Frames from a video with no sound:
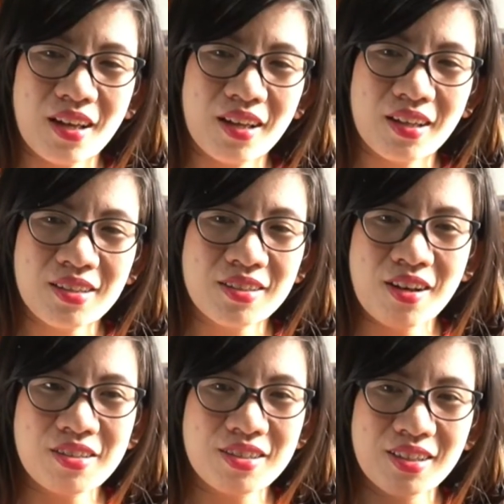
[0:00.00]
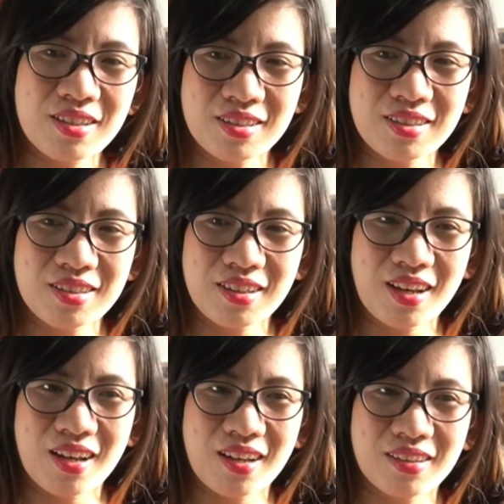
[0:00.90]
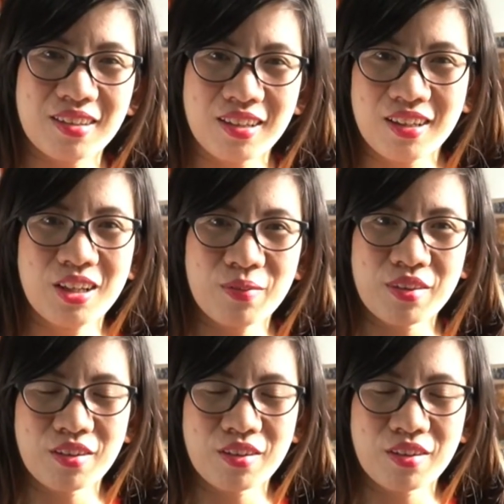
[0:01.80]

it's not just dealing with the